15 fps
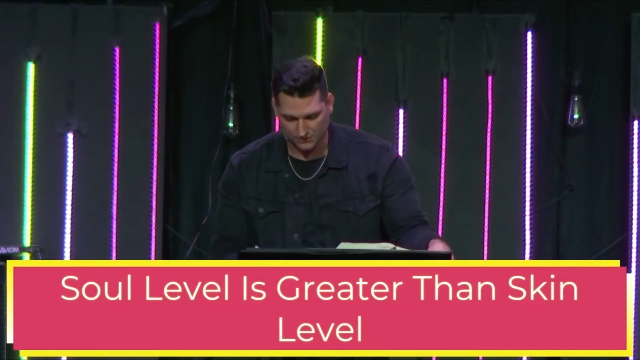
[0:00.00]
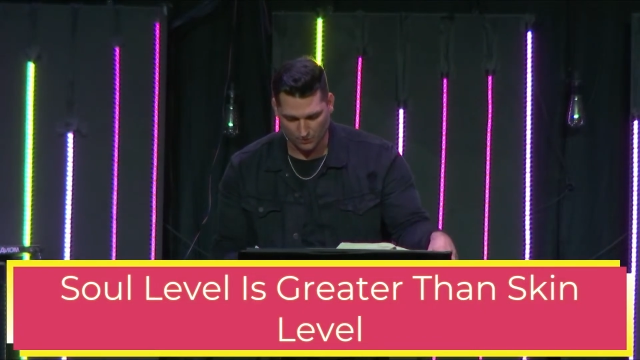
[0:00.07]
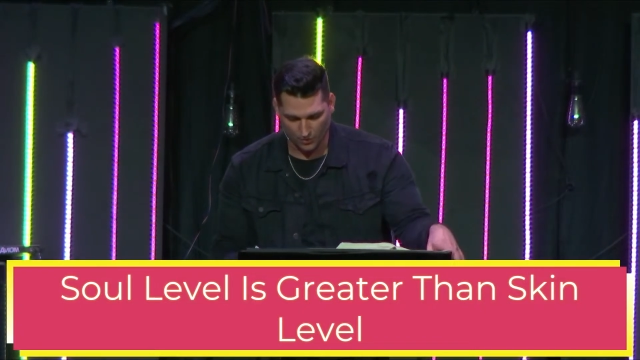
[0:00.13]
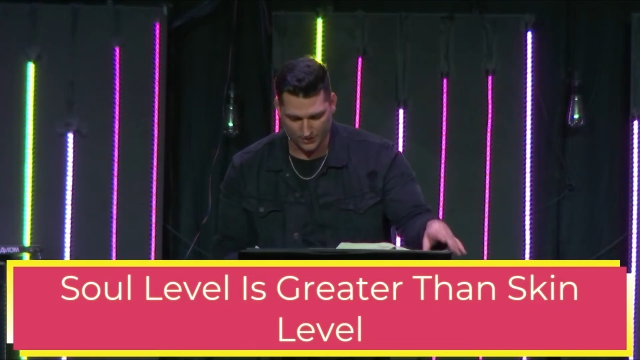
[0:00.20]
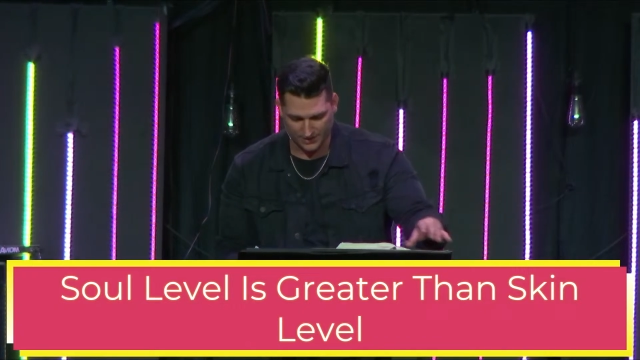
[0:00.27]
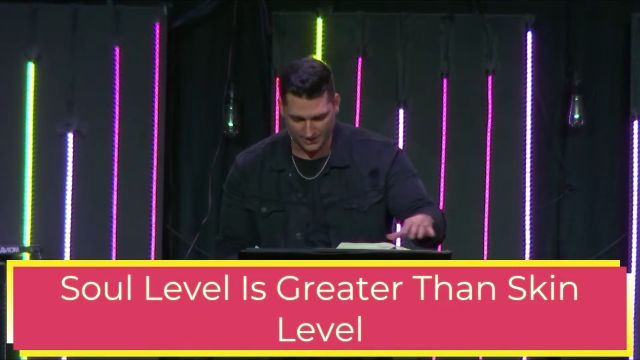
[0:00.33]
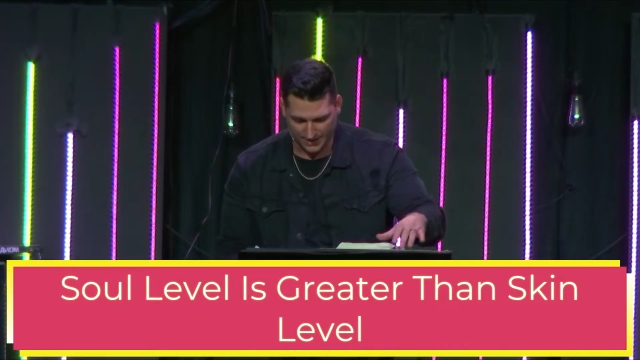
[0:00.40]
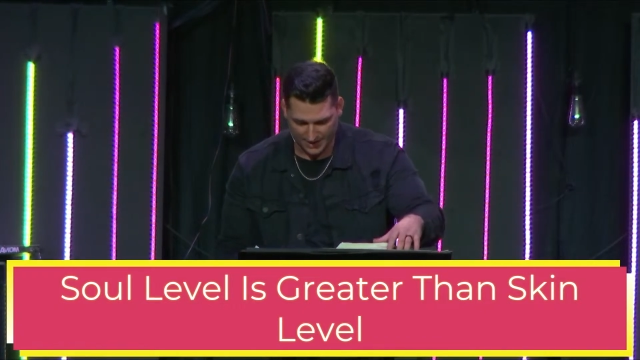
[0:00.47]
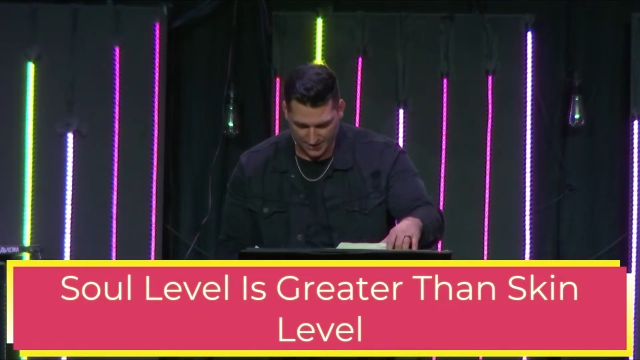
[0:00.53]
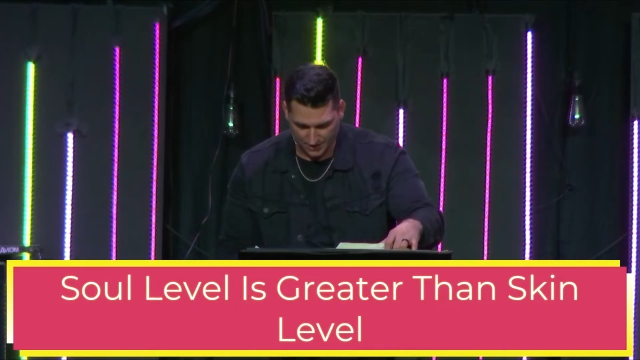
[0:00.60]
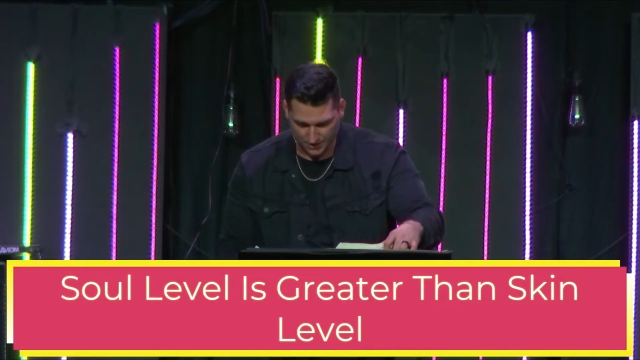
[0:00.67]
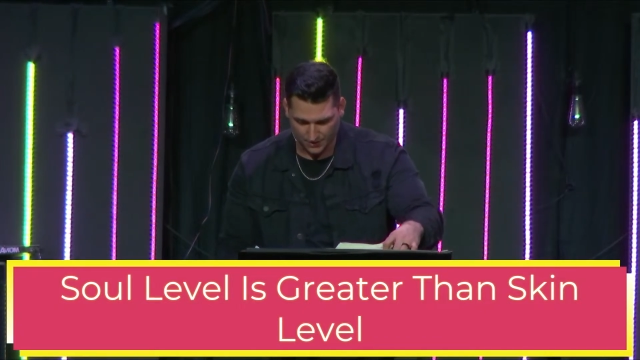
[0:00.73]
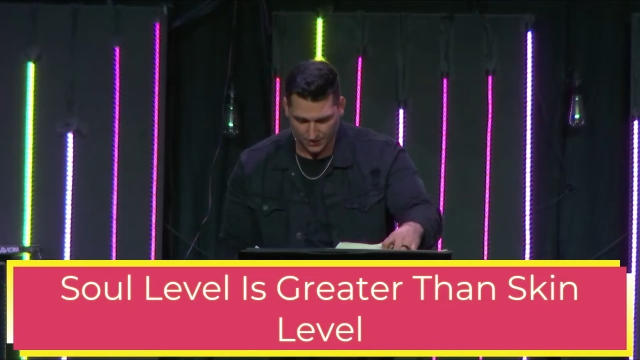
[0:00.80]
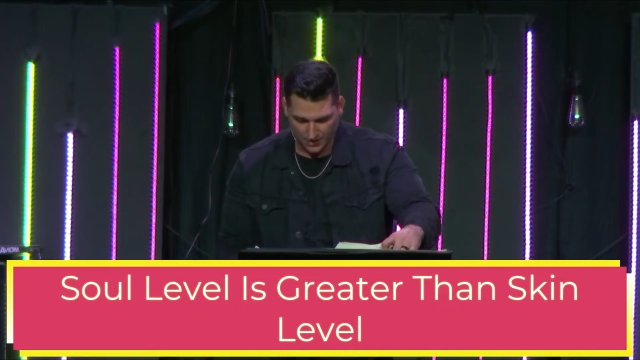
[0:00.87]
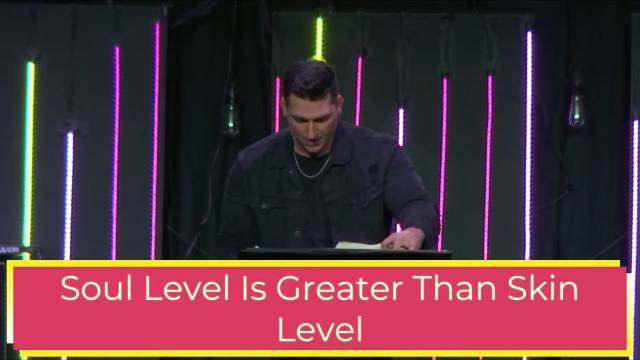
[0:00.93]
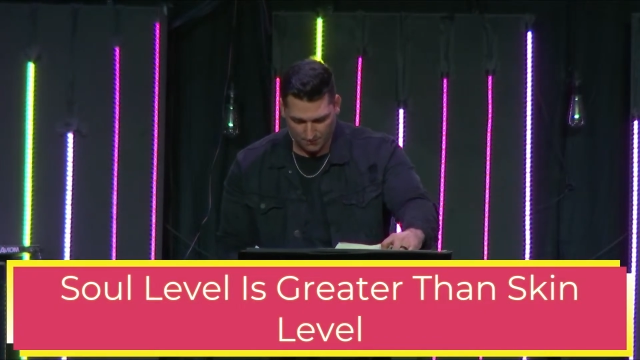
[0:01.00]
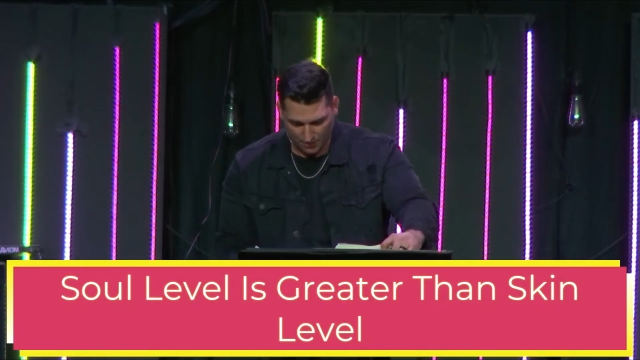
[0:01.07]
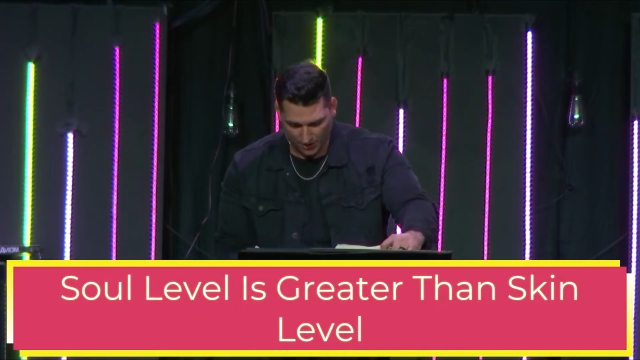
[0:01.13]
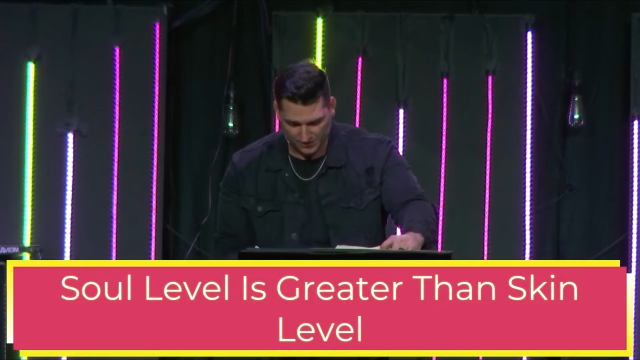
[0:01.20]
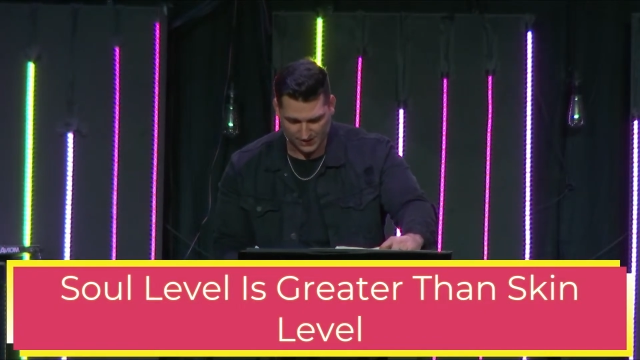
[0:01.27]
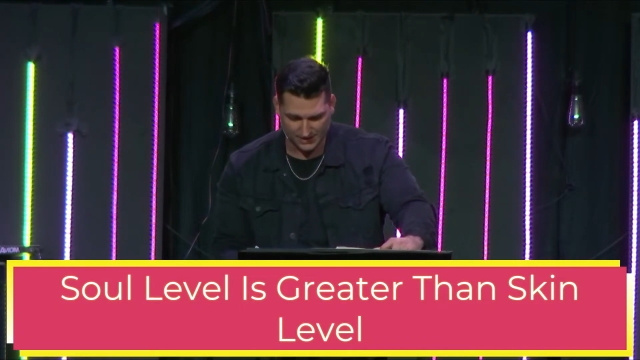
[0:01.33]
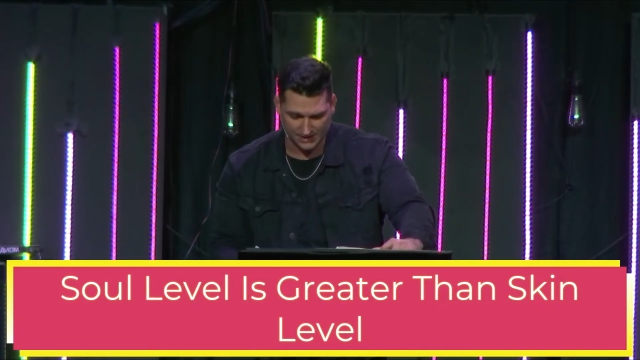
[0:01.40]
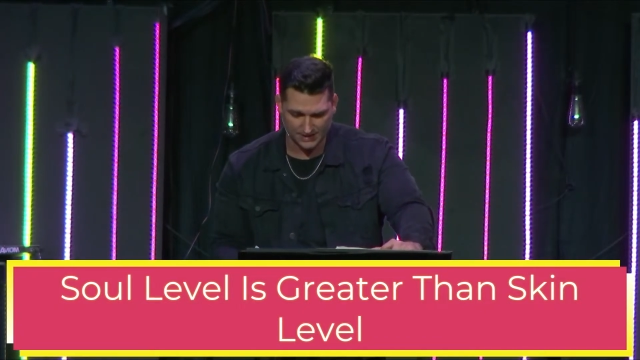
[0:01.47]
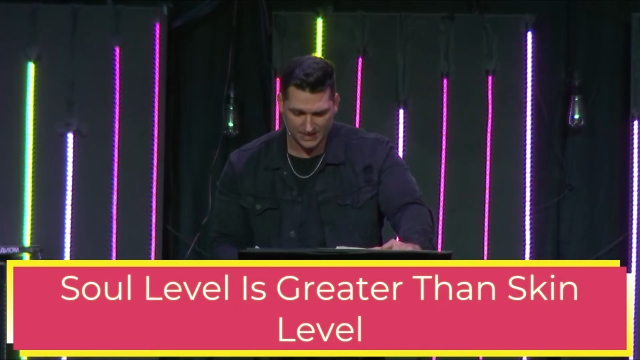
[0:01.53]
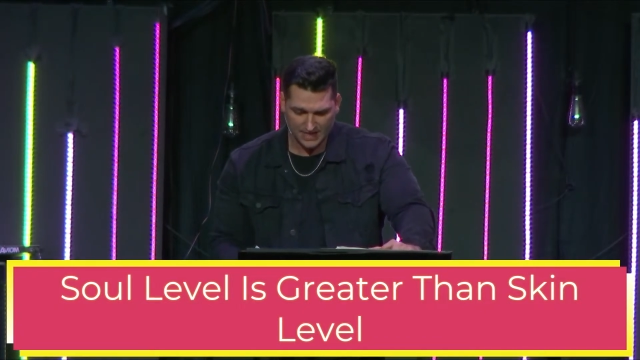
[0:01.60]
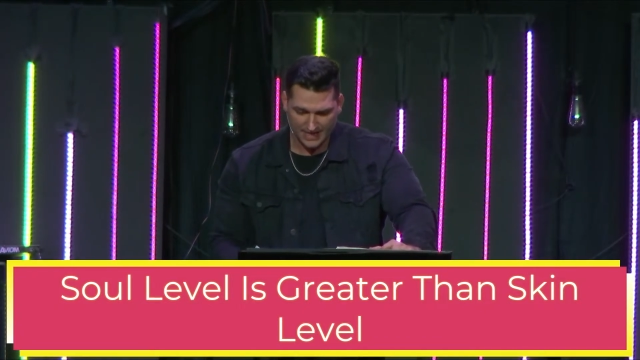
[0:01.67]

more than inner person.